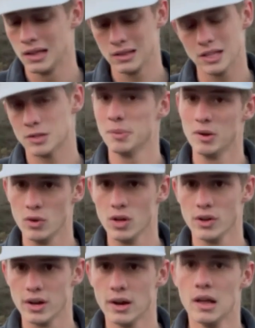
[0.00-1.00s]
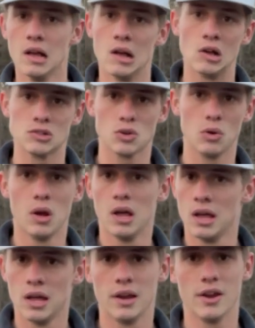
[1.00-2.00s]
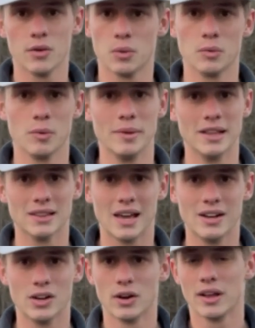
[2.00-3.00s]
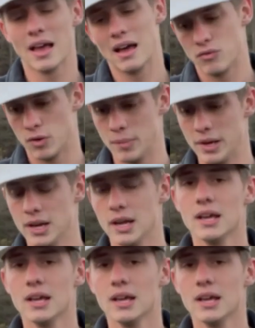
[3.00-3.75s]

Let's be real here. Also, another one would be a lighter, God forbid.